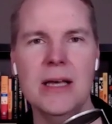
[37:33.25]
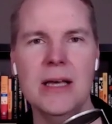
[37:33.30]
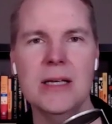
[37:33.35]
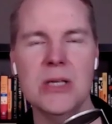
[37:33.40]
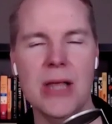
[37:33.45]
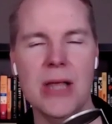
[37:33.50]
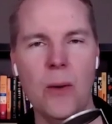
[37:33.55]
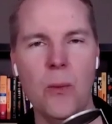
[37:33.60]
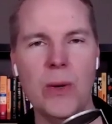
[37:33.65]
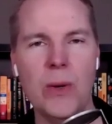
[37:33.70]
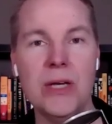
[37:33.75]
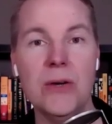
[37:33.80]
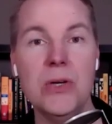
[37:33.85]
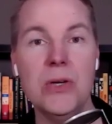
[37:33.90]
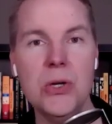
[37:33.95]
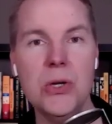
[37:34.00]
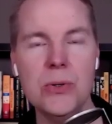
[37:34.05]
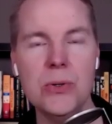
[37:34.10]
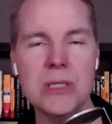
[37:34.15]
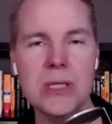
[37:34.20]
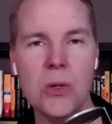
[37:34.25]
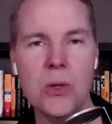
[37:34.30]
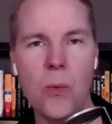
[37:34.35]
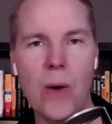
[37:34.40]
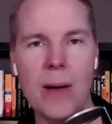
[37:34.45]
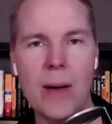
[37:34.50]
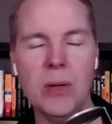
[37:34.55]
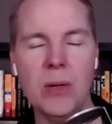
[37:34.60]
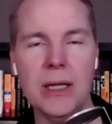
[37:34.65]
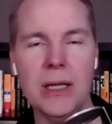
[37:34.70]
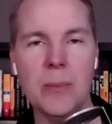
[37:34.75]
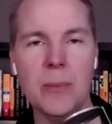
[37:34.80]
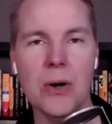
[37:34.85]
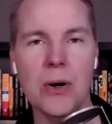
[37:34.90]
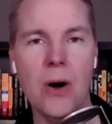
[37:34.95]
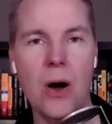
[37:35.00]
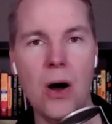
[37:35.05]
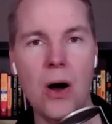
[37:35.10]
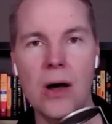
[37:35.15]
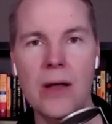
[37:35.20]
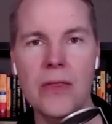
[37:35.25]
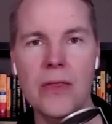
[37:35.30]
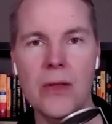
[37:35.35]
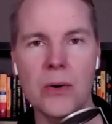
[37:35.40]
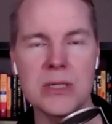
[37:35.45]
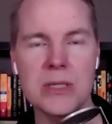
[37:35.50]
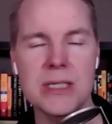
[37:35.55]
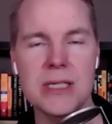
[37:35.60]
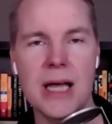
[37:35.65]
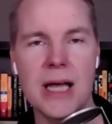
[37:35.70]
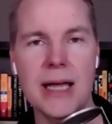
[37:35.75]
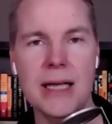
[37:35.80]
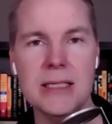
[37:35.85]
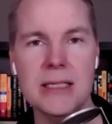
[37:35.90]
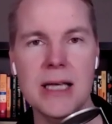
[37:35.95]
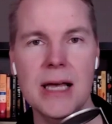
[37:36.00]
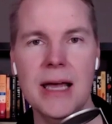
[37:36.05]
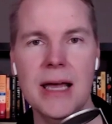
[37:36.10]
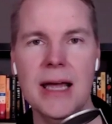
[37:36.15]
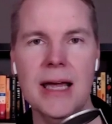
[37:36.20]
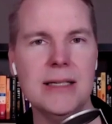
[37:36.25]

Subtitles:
so that when you use the web clipper on those sites,